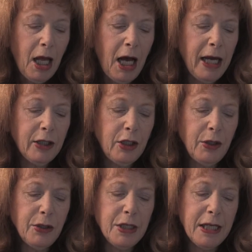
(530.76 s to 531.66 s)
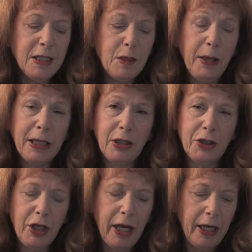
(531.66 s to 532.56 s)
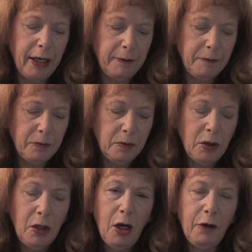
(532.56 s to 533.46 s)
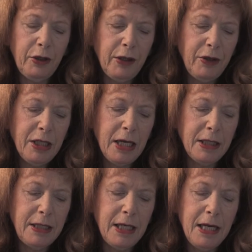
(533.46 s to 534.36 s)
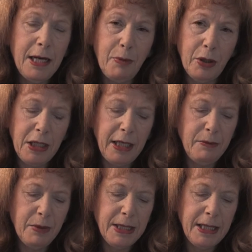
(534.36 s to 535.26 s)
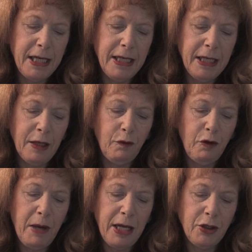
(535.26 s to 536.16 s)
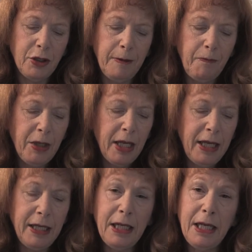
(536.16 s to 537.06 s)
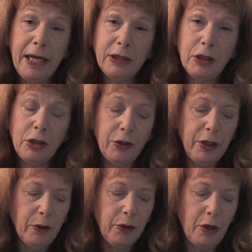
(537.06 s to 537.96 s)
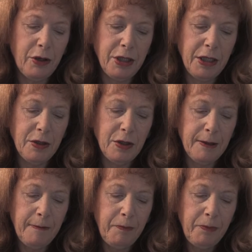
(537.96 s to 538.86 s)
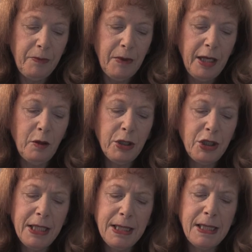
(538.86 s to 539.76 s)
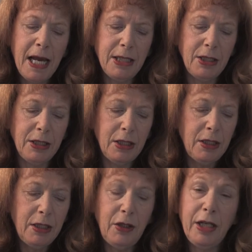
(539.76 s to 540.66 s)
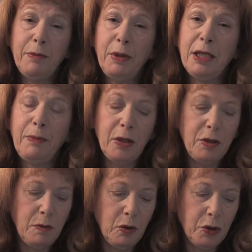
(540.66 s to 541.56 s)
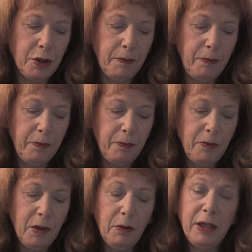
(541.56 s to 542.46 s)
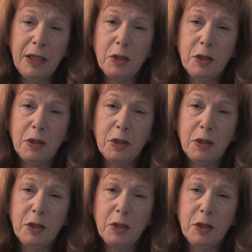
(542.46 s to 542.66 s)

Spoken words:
I accuse Inspector Schecher of giving deliberately misleading information in a letter to the authorities, in which he stated there had been a post-mortem, when